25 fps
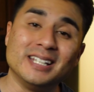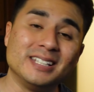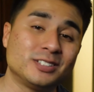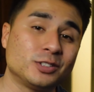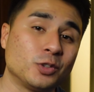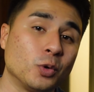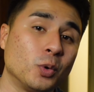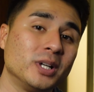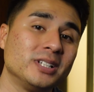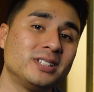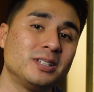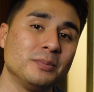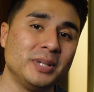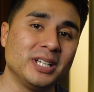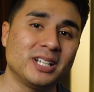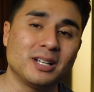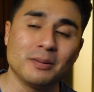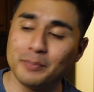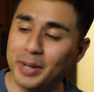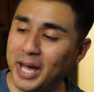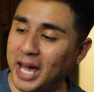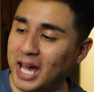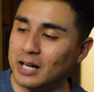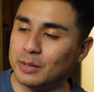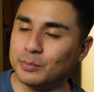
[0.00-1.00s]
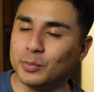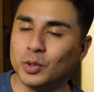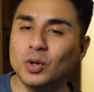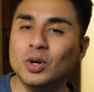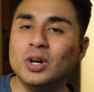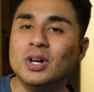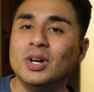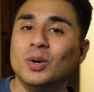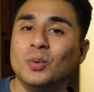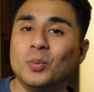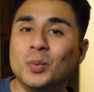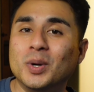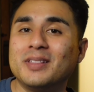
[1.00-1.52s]
It's going to be compatible
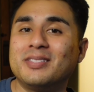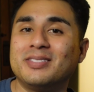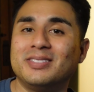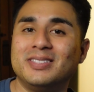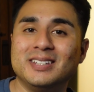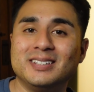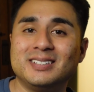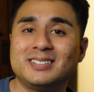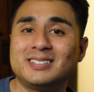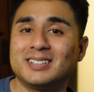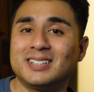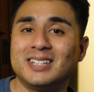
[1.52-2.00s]
with this